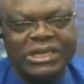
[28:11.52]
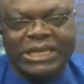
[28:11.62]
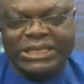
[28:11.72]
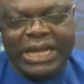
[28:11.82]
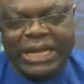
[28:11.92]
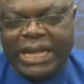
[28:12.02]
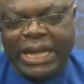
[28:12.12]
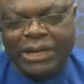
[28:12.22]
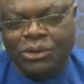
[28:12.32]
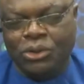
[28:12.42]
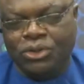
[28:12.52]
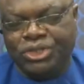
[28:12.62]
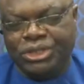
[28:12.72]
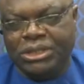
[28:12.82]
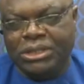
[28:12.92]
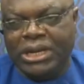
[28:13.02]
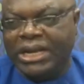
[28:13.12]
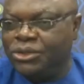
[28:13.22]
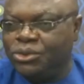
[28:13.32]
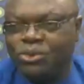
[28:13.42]
in Nigeria get ideology. Mm.
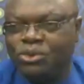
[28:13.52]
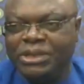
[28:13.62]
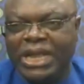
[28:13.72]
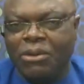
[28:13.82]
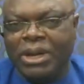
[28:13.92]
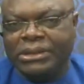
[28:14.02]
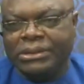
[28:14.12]
And the truth be that one.